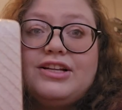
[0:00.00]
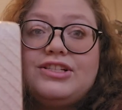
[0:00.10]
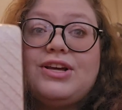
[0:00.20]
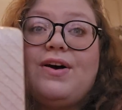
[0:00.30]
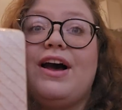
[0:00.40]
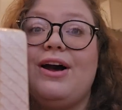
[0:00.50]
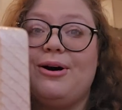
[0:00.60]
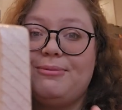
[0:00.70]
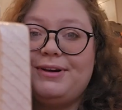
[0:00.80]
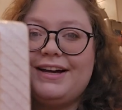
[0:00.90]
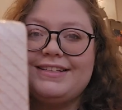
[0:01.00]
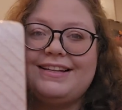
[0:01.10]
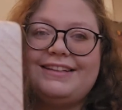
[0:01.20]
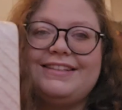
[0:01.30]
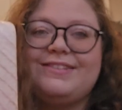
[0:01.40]
So I hope you guys
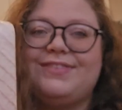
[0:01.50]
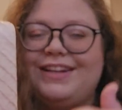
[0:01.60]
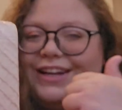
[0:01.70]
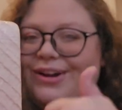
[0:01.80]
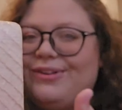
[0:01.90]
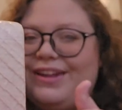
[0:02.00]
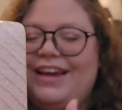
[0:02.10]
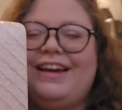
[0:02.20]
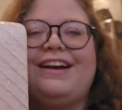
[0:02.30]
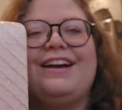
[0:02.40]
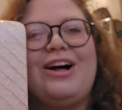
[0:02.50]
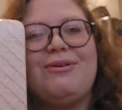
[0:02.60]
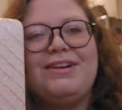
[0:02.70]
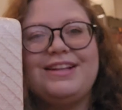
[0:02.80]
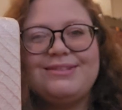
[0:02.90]
like this video. Like,
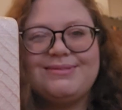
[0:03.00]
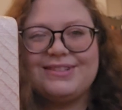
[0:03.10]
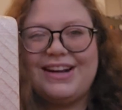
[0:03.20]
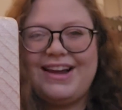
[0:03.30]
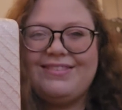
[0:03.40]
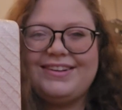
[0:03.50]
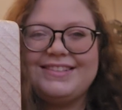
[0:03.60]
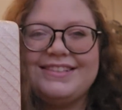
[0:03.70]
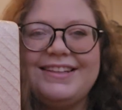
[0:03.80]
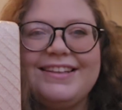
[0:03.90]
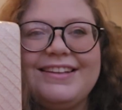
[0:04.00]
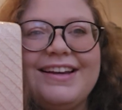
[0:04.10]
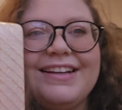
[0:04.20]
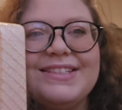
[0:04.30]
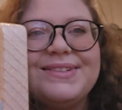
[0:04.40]
comment, and subscribe, and I'll see you in the
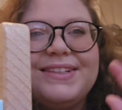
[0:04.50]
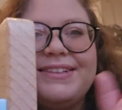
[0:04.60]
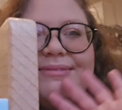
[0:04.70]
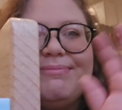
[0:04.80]
next one.